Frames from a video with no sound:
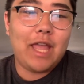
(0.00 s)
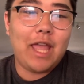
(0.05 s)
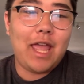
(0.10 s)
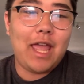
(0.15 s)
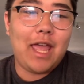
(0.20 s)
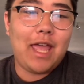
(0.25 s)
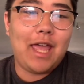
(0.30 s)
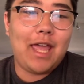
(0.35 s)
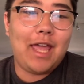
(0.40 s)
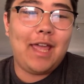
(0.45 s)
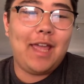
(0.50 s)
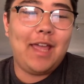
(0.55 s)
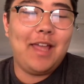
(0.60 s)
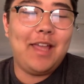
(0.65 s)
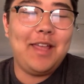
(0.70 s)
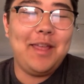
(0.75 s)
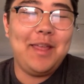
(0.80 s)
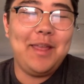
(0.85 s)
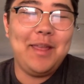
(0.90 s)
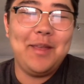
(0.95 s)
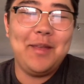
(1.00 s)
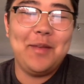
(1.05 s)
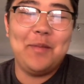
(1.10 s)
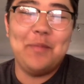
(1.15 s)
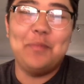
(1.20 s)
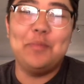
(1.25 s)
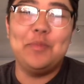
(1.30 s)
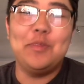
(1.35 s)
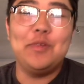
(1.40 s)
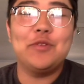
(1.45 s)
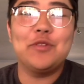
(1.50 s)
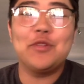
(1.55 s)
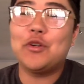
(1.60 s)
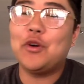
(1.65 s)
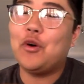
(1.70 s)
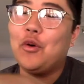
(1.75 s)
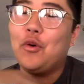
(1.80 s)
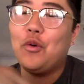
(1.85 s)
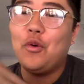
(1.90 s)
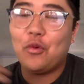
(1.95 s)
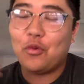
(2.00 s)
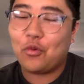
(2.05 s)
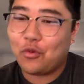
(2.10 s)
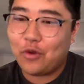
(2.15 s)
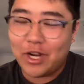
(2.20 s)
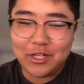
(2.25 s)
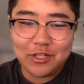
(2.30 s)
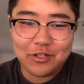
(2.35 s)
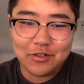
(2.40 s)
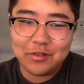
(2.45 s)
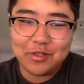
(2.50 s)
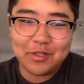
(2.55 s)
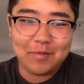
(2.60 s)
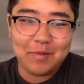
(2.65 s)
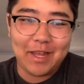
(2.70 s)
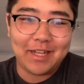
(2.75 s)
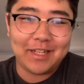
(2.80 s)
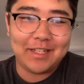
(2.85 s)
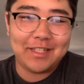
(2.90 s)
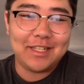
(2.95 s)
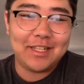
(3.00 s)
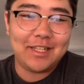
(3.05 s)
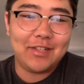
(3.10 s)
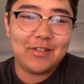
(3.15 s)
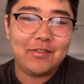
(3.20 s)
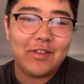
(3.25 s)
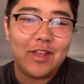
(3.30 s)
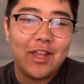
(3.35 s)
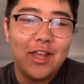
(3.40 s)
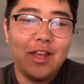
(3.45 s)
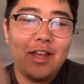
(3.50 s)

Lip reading: a musical retrospective